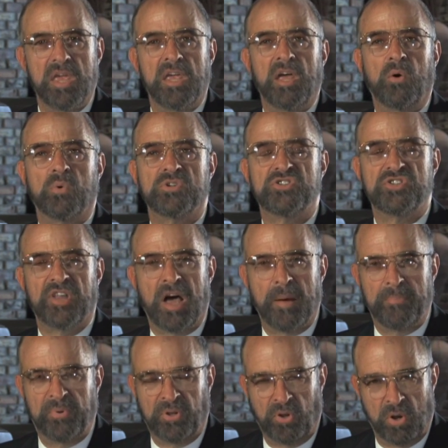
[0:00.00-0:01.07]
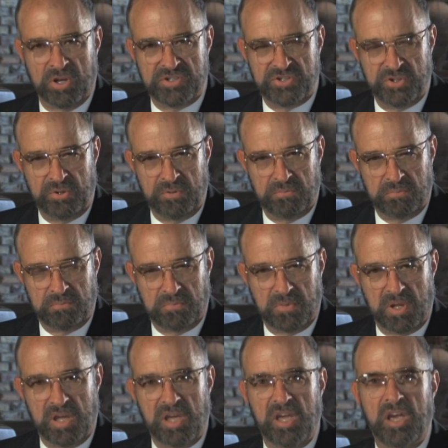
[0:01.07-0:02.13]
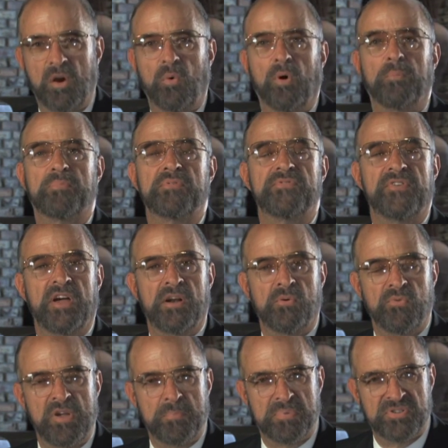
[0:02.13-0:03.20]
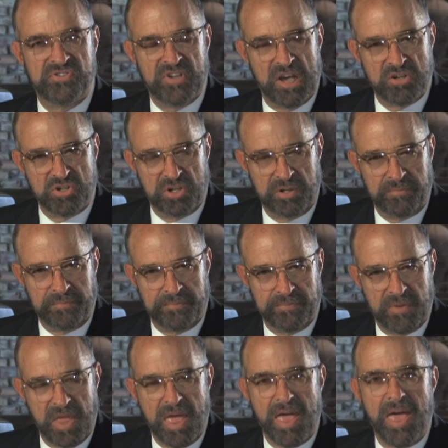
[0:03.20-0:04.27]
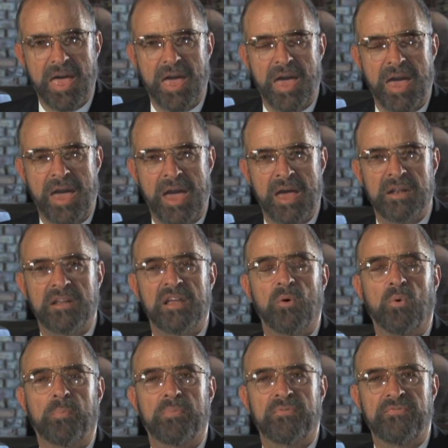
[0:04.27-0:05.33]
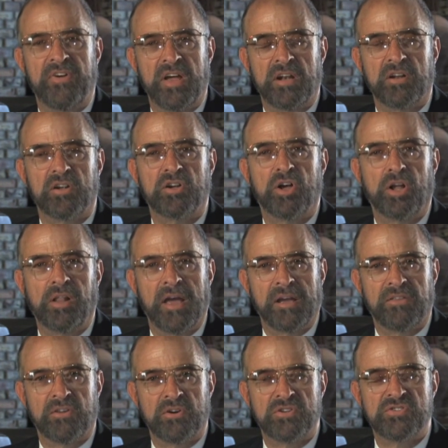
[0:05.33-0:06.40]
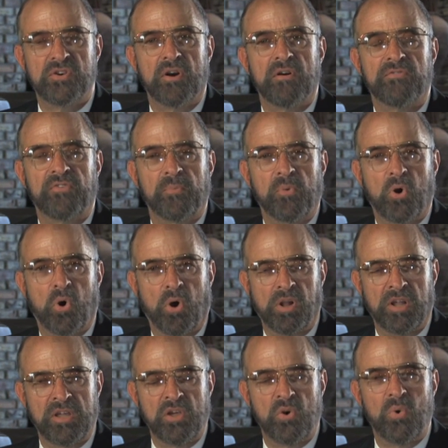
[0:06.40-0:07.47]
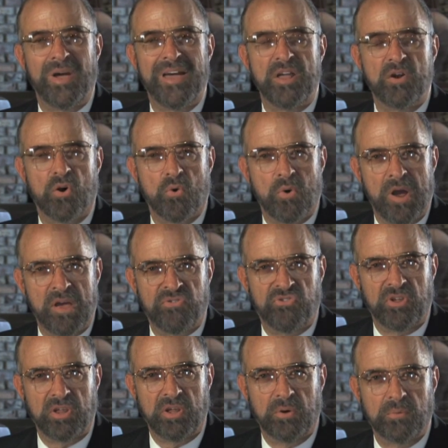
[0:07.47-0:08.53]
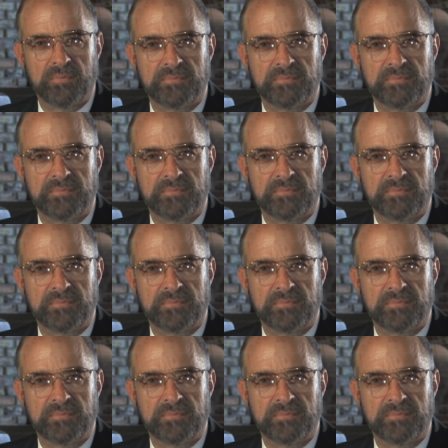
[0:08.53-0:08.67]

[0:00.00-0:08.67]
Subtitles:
it will stop a lawsuit, it will prevent a repossession, and it will prevent collectors from calling you and harassing you.